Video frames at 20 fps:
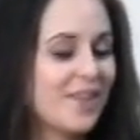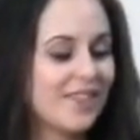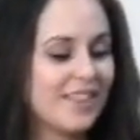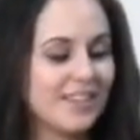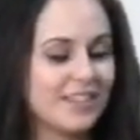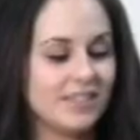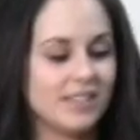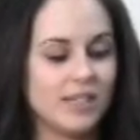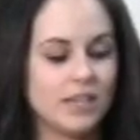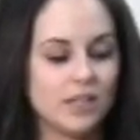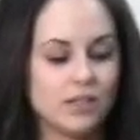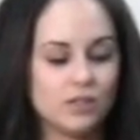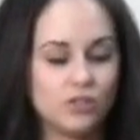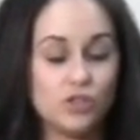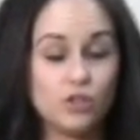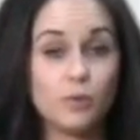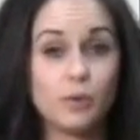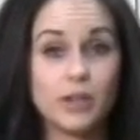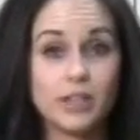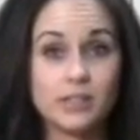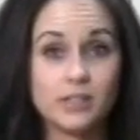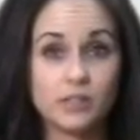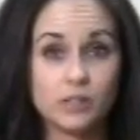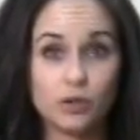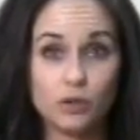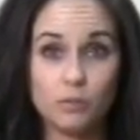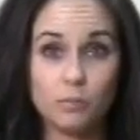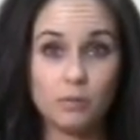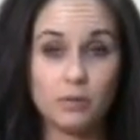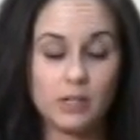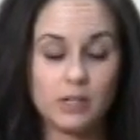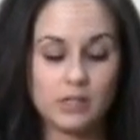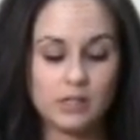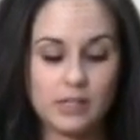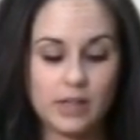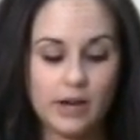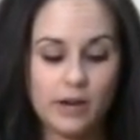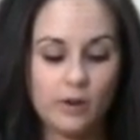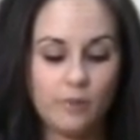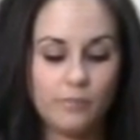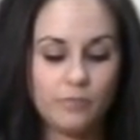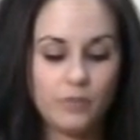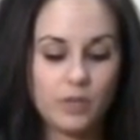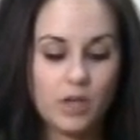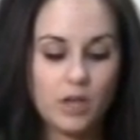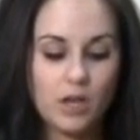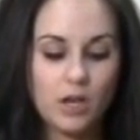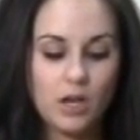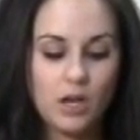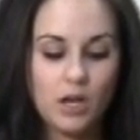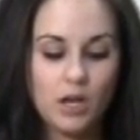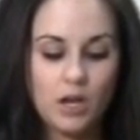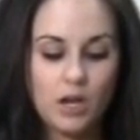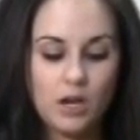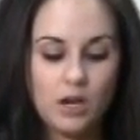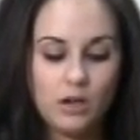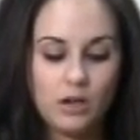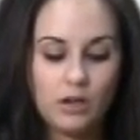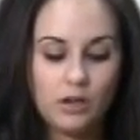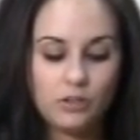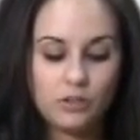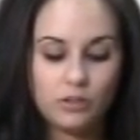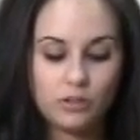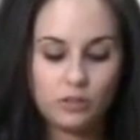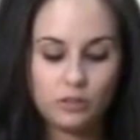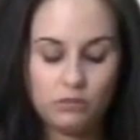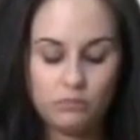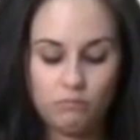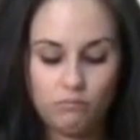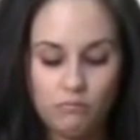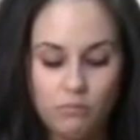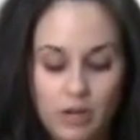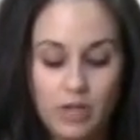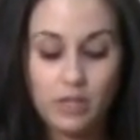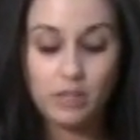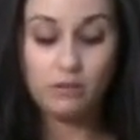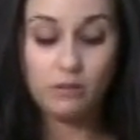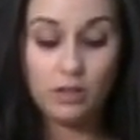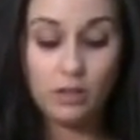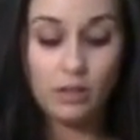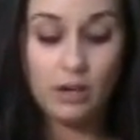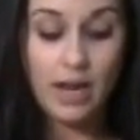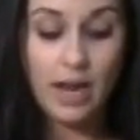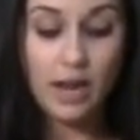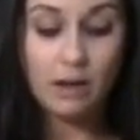with the seeds. You want to scoop this out. Now, the